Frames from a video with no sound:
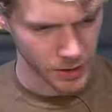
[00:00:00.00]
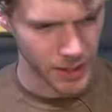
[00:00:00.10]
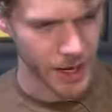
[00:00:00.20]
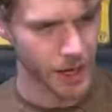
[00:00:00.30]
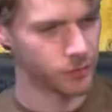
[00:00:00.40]
I,
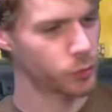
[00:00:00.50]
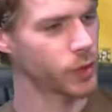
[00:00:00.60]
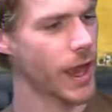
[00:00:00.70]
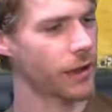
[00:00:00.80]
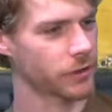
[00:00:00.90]
I would
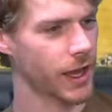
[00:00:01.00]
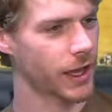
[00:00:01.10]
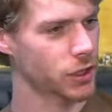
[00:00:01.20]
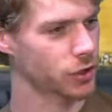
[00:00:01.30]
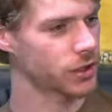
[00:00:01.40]
have to
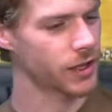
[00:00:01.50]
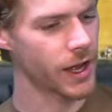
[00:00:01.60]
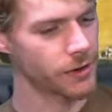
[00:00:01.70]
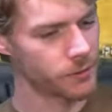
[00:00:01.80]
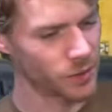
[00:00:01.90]
actually
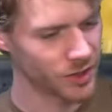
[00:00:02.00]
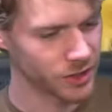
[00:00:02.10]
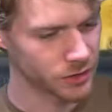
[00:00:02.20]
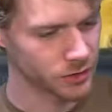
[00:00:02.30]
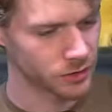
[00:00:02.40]
die for it.